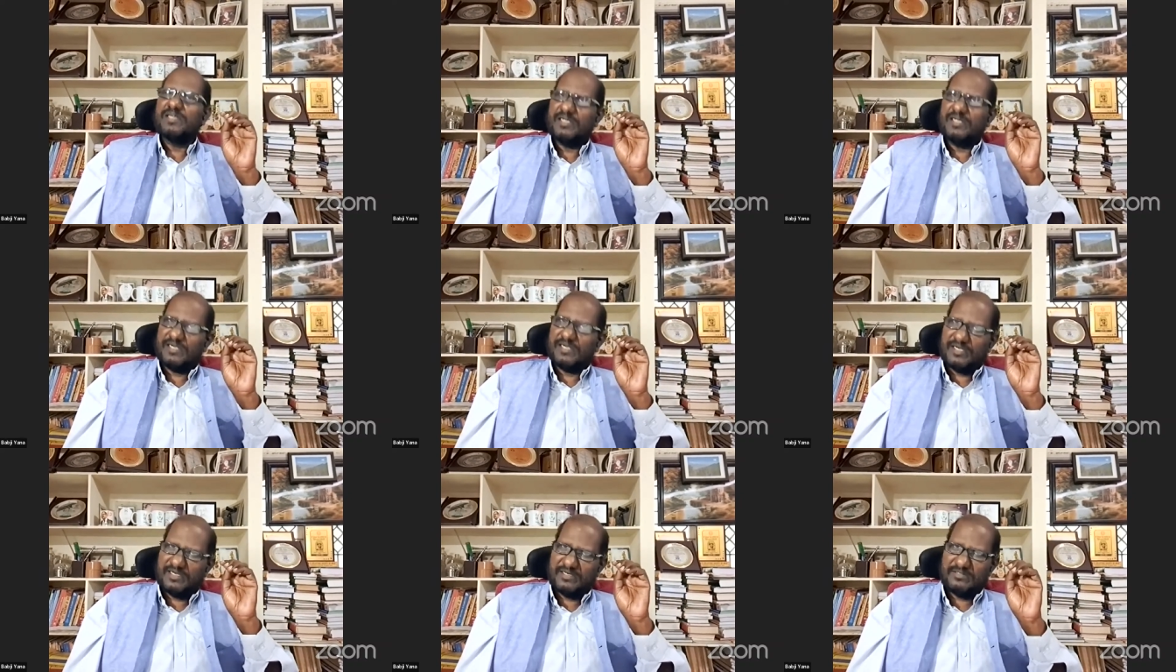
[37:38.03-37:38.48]

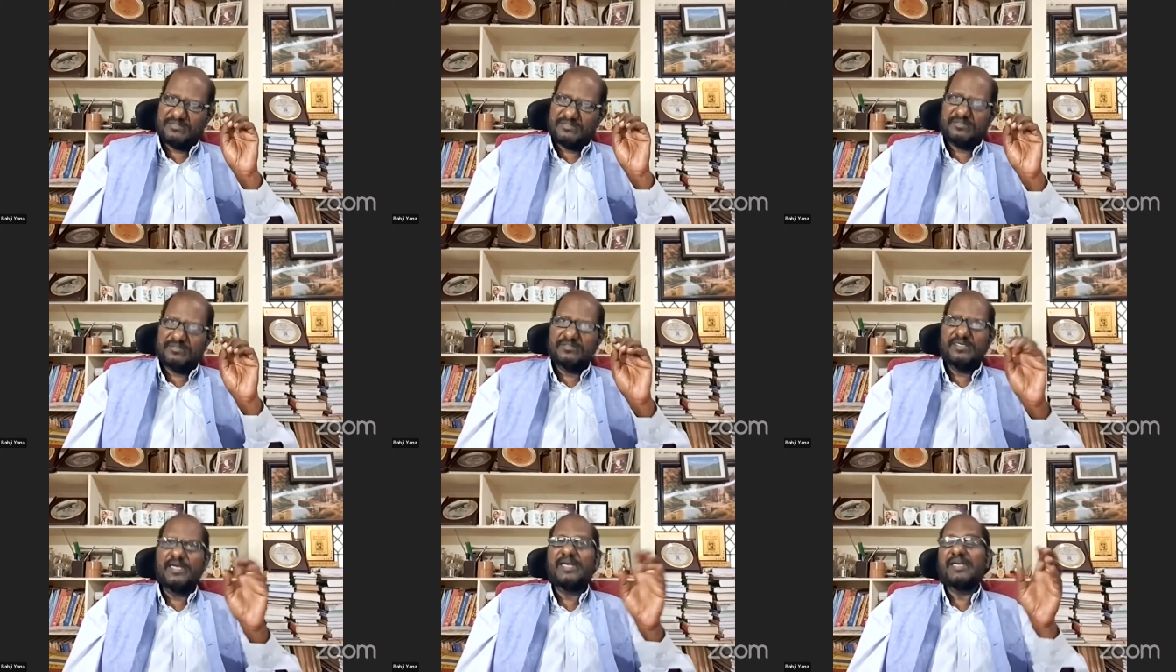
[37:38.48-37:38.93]

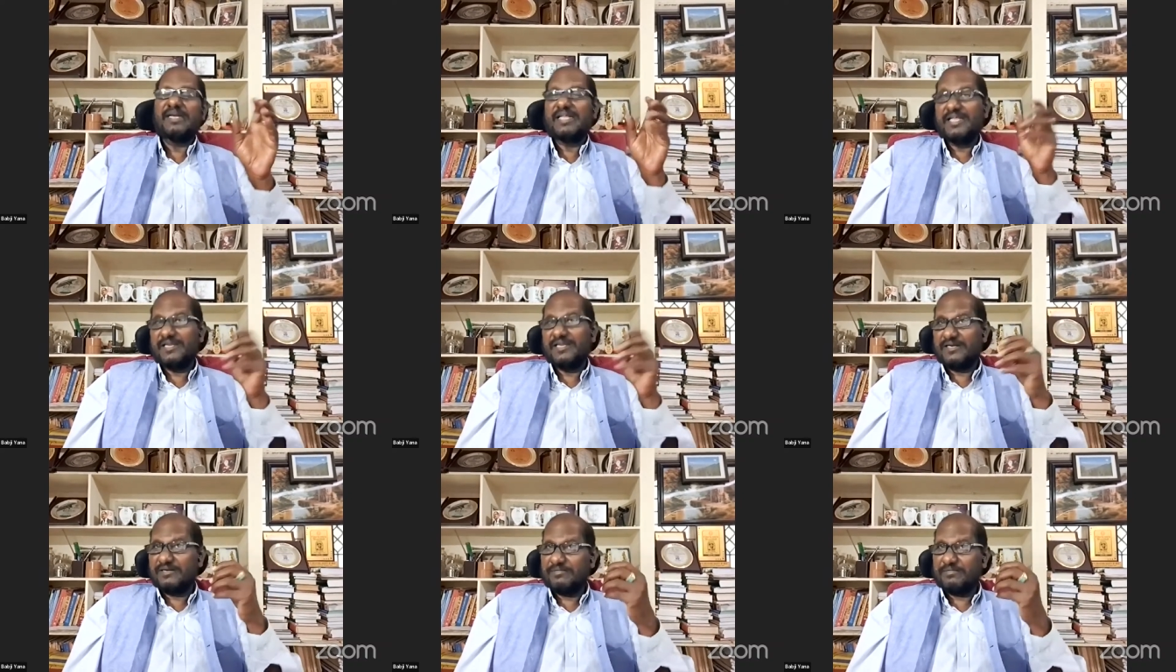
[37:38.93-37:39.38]

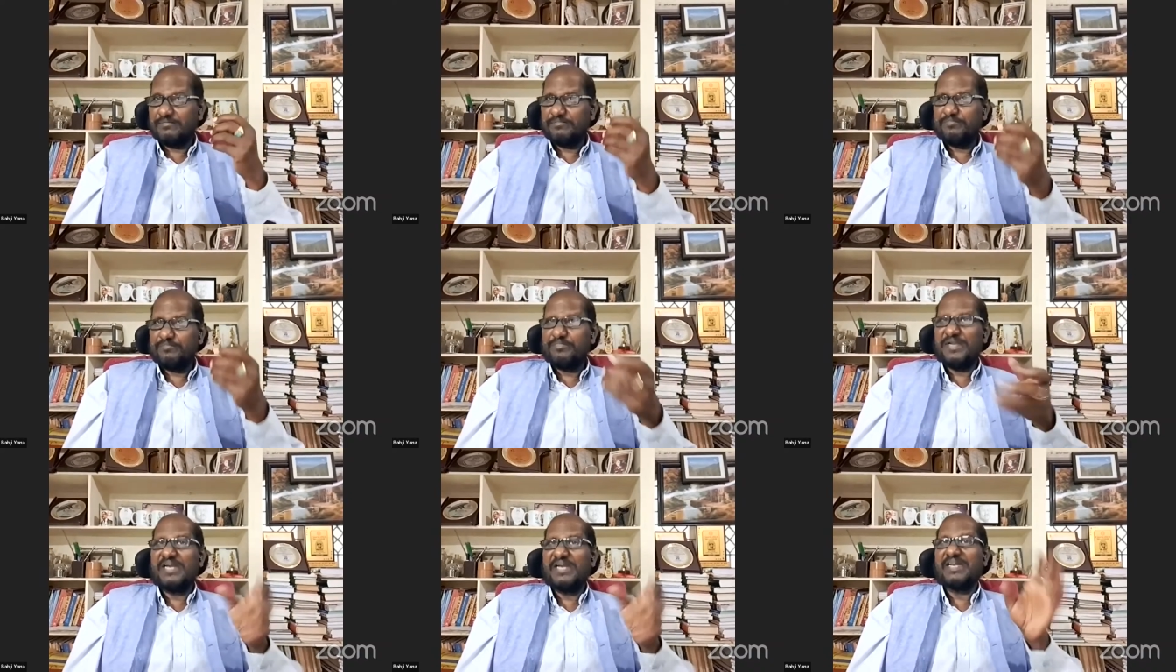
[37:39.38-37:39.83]
and
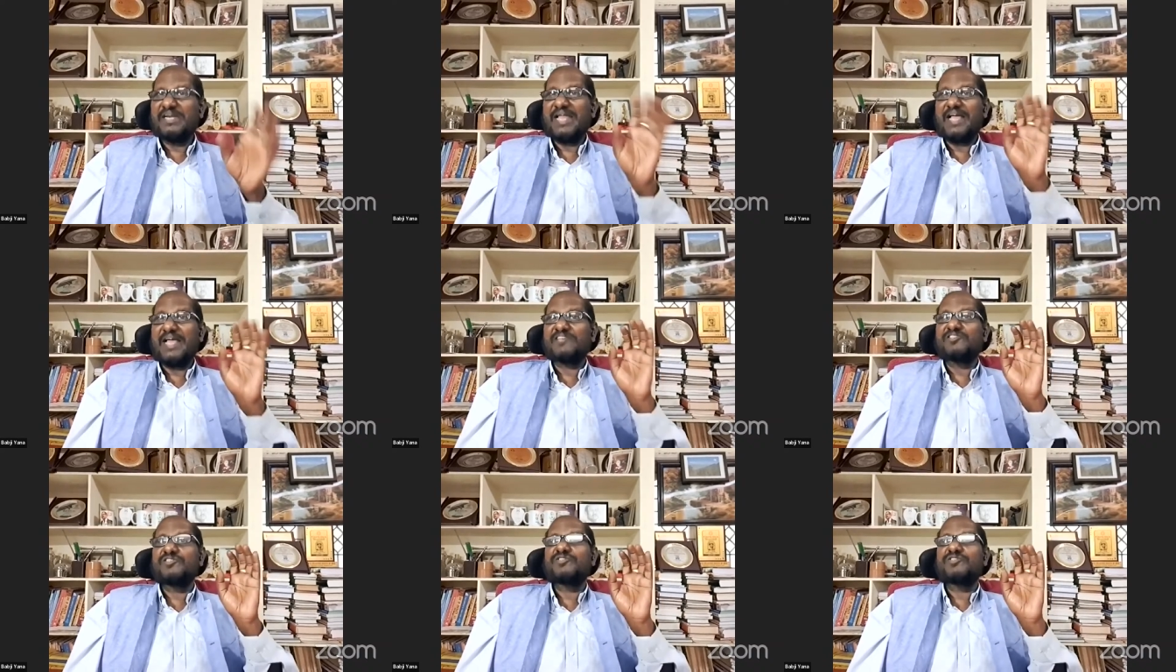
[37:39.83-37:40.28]
pay
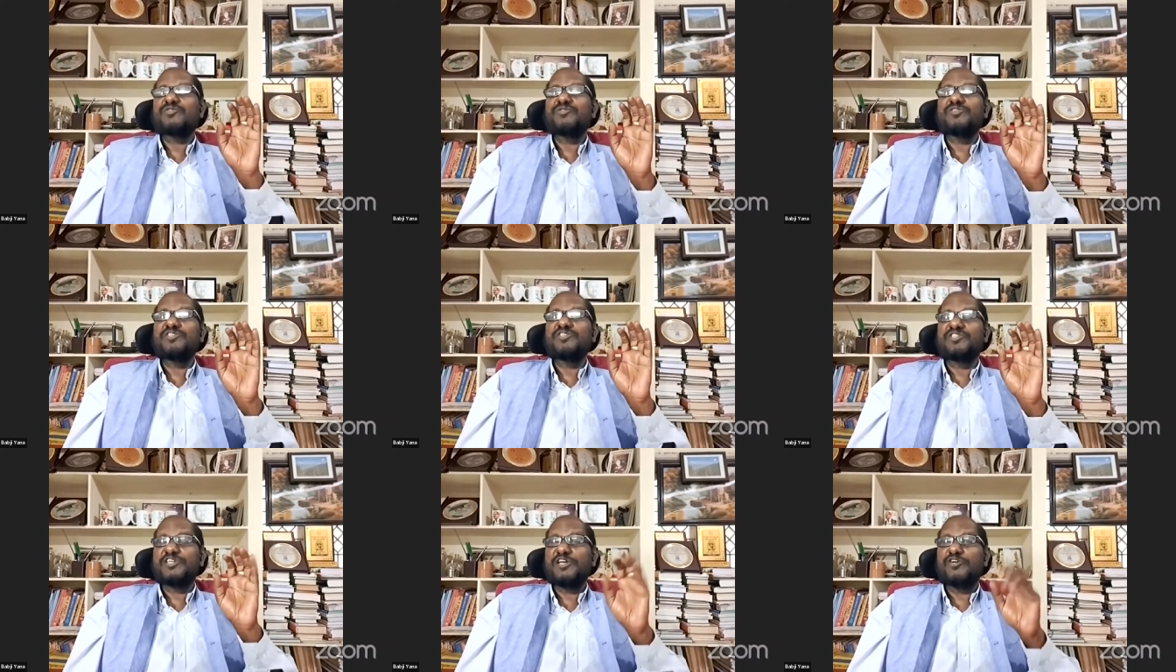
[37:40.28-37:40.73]
taxes to
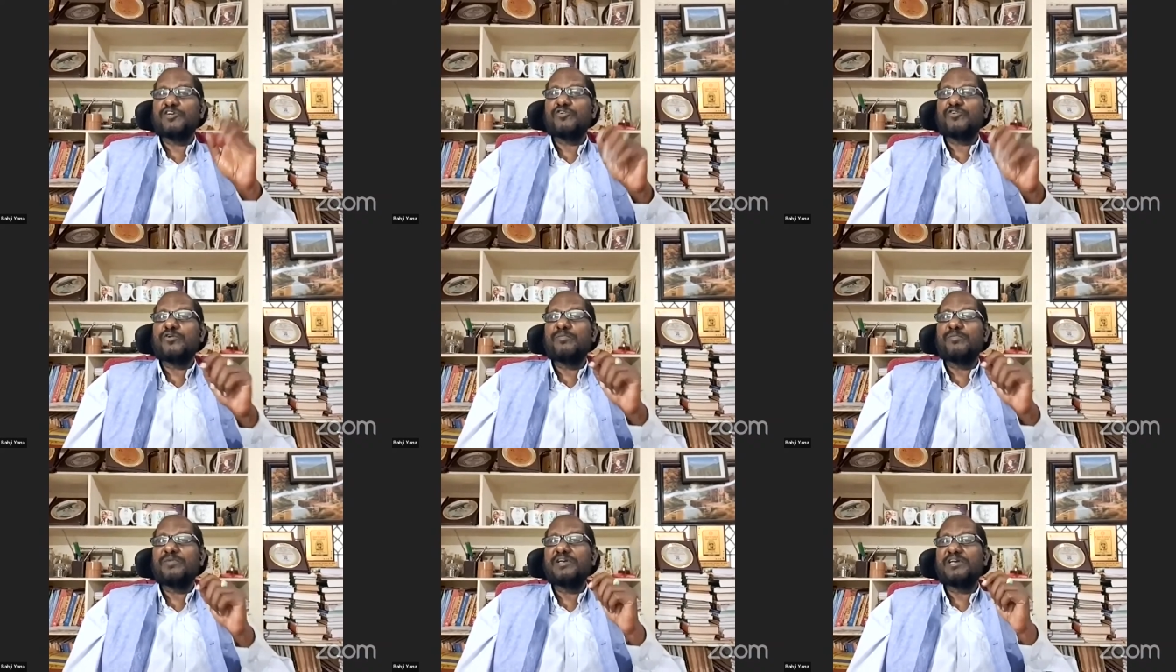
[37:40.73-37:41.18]
the state
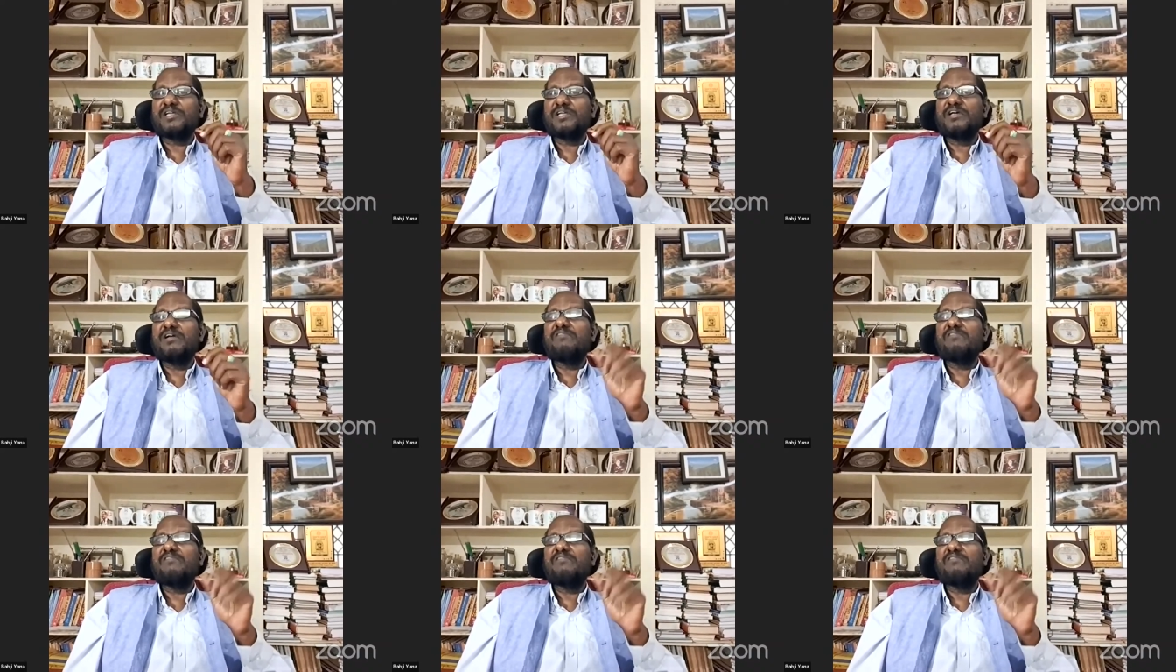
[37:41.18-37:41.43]
government.